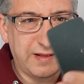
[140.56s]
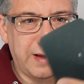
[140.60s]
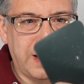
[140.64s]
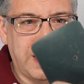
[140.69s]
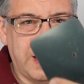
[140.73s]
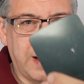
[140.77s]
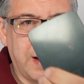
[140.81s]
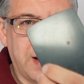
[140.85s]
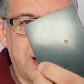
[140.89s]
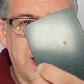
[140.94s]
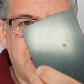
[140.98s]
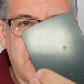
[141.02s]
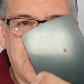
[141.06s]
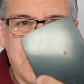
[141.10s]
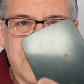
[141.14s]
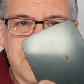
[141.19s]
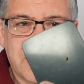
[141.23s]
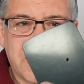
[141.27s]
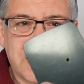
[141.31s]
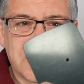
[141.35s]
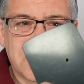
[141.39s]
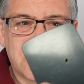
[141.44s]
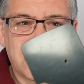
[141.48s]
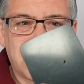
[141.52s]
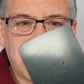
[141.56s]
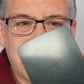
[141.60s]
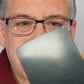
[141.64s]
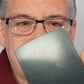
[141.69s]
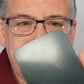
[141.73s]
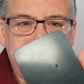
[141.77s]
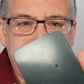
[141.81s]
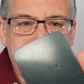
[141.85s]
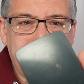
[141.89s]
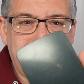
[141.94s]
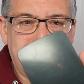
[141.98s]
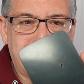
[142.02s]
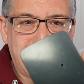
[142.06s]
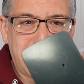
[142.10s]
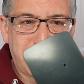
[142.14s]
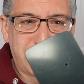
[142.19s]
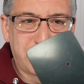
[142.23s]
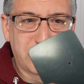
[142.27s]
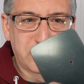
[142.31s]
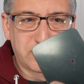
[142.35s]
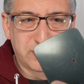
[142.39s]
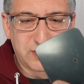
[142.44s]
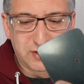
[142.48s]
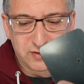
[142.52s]
there that's where the
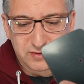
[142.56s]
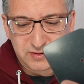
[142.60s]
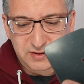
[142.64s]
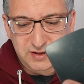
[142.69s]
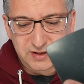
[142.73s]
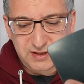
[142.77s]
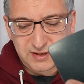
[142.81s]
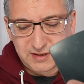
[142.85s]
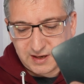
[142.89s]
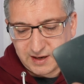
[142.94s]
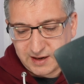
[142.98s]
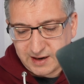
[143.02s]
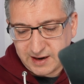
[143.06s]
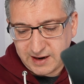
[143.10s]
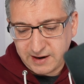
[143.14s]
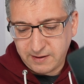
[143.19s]
aerial used to stick